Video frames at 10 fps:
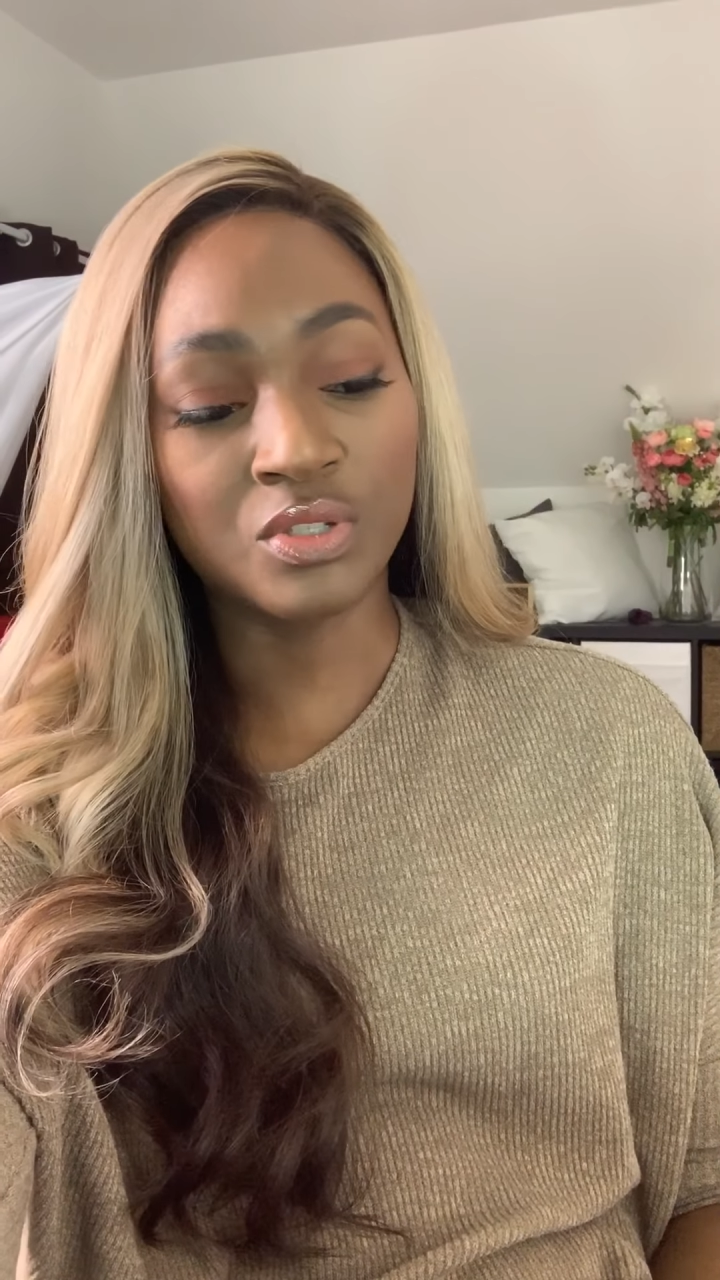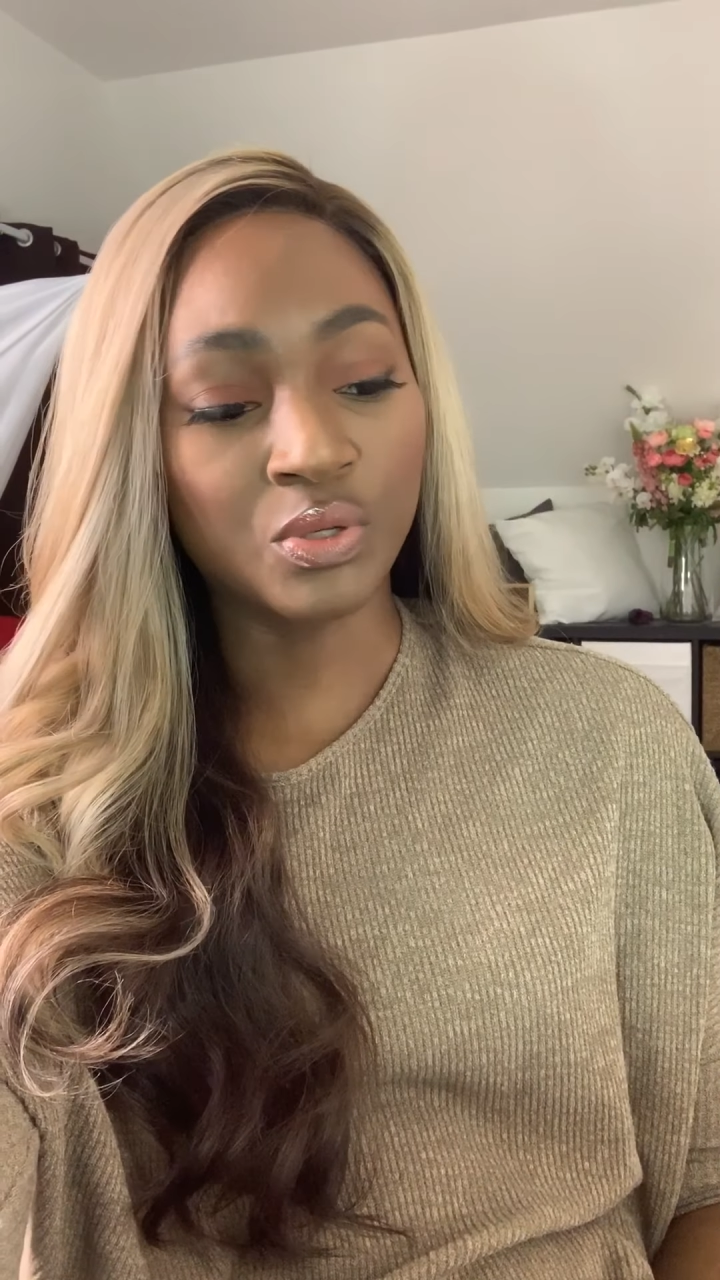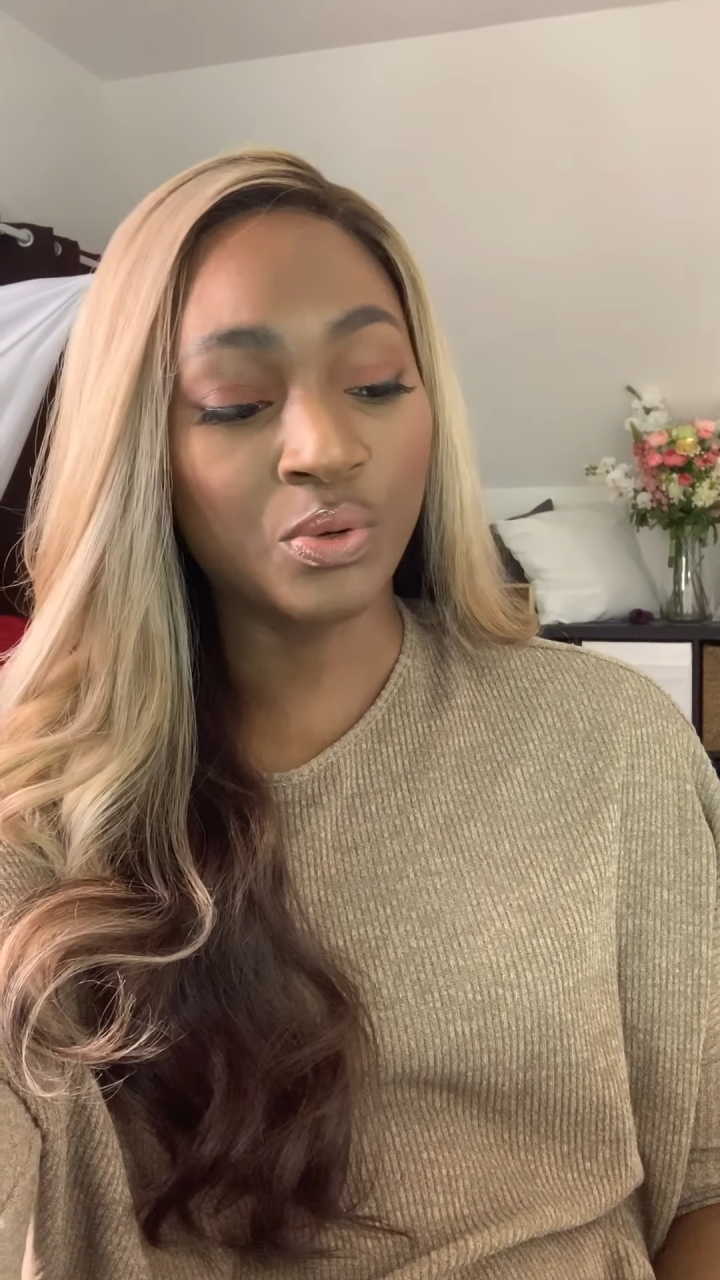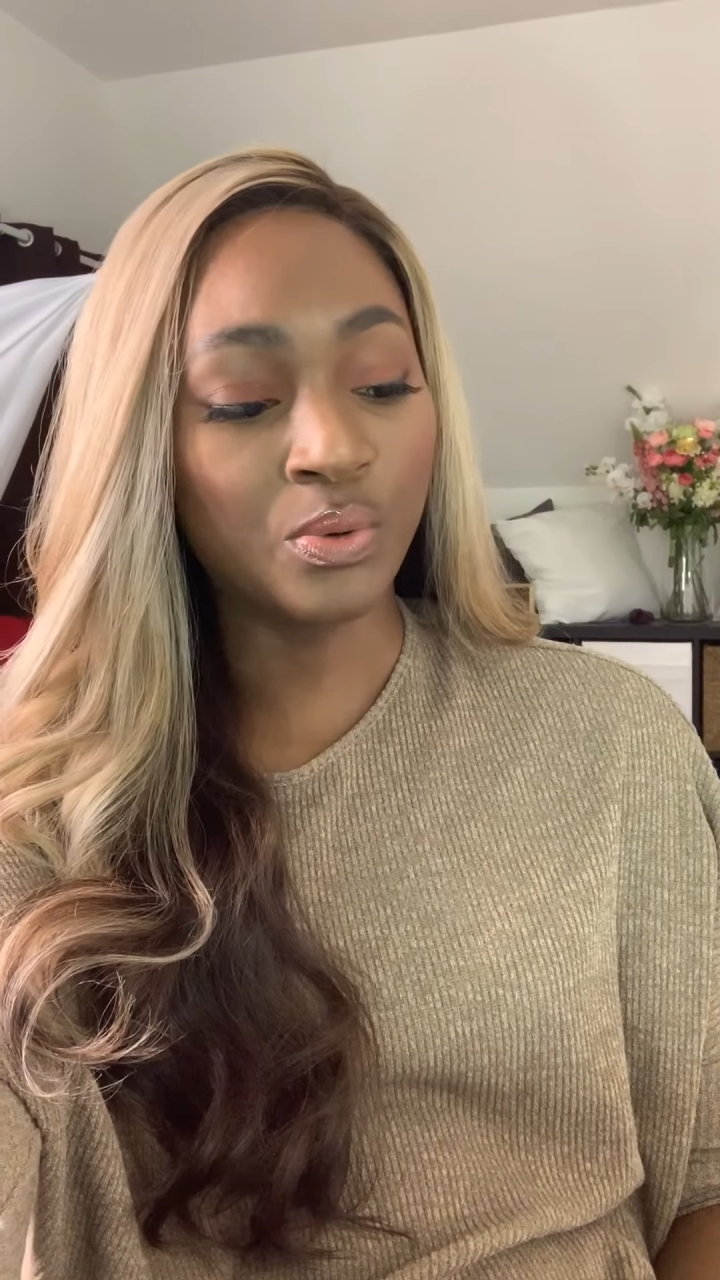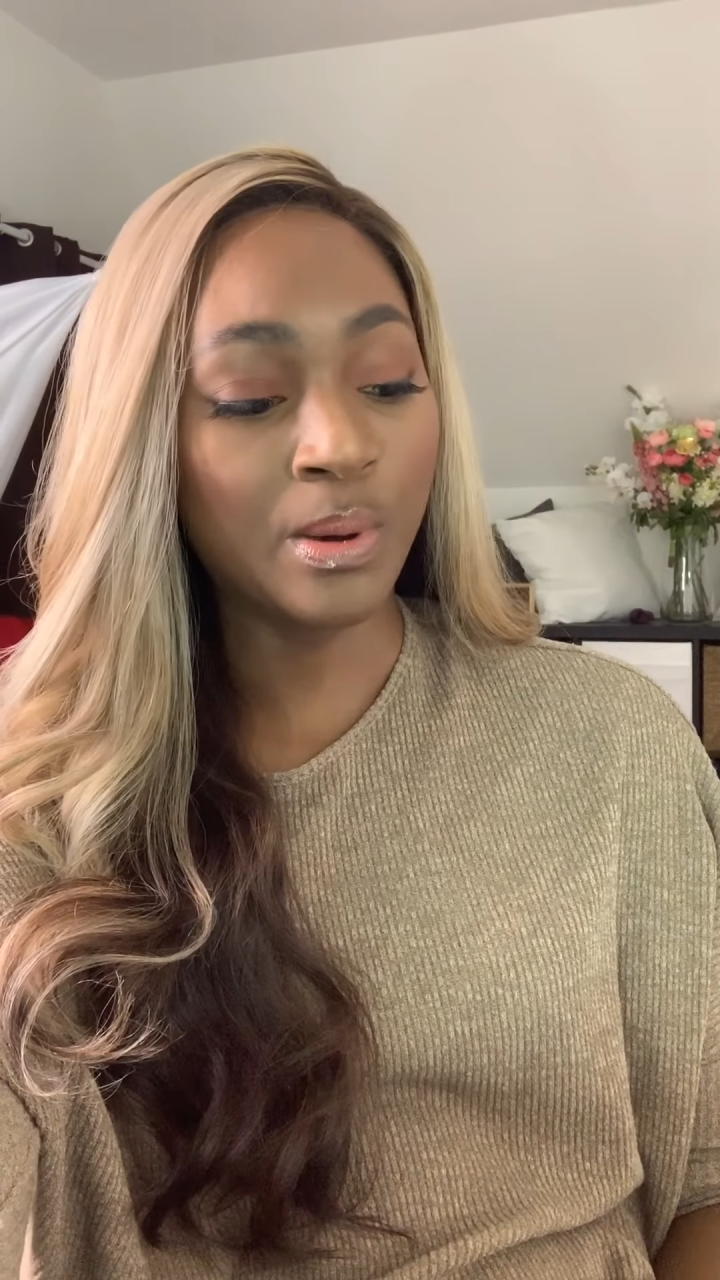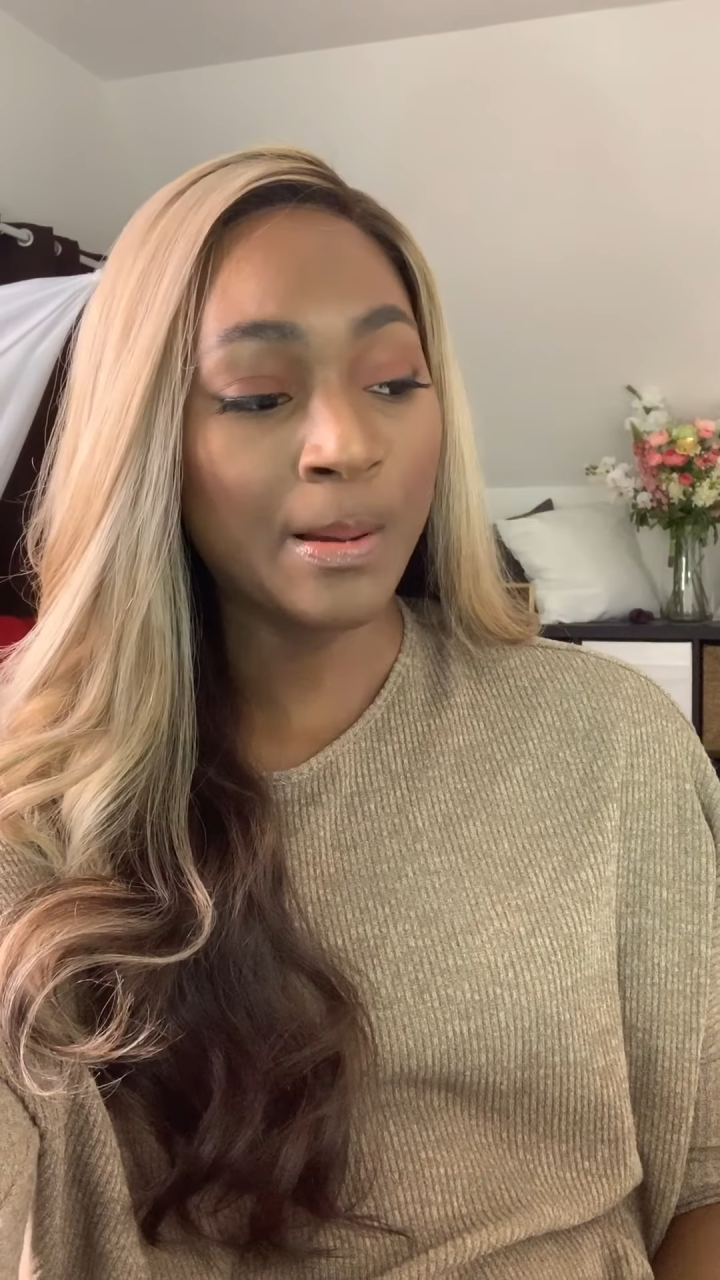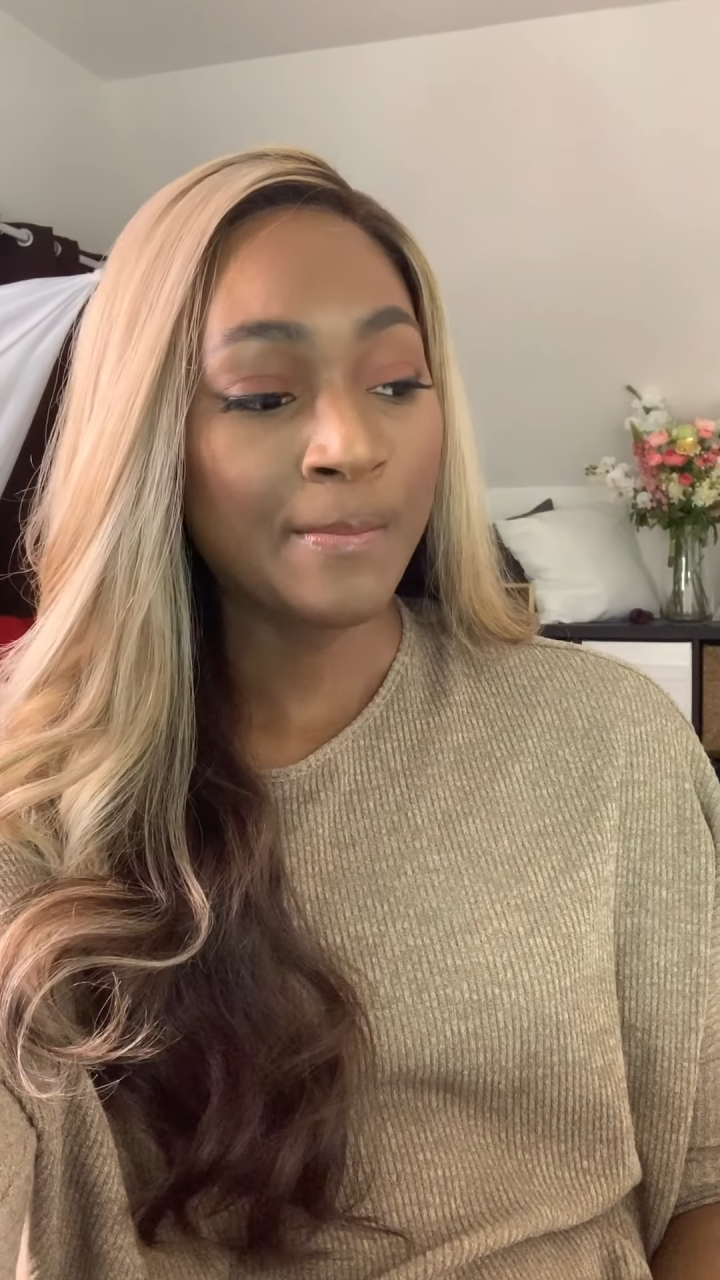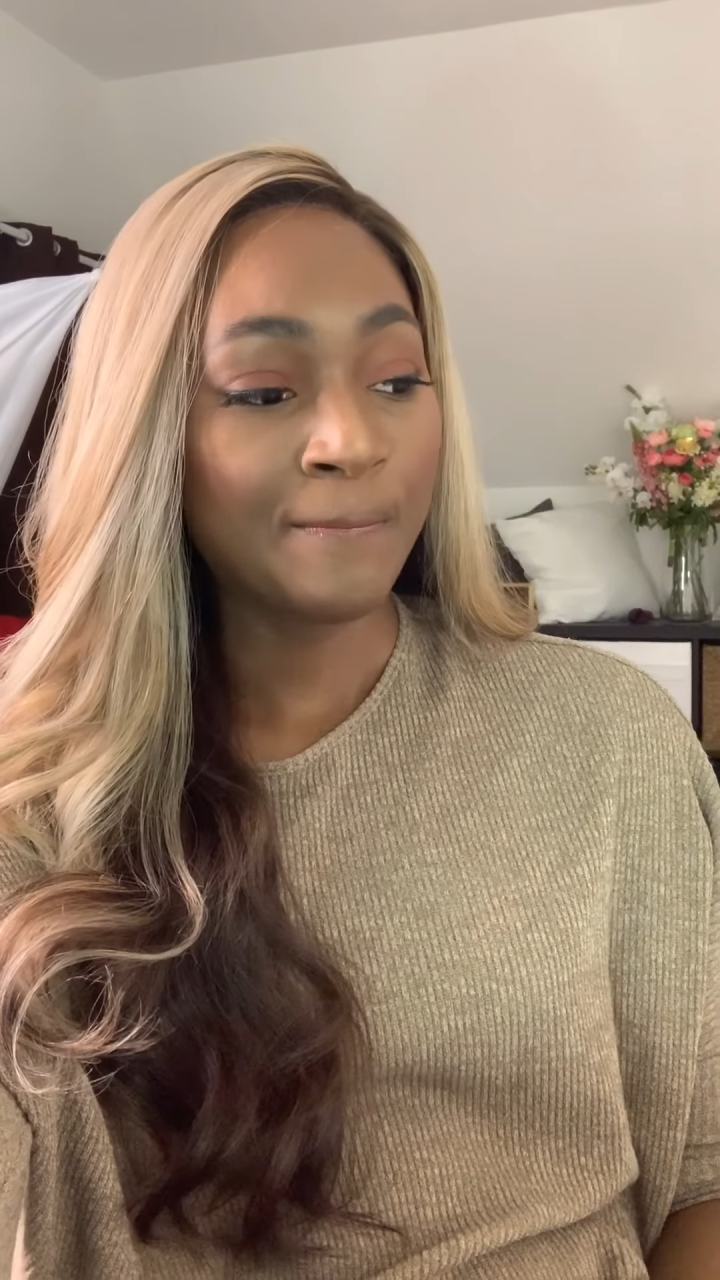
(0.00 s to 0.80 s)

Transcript: So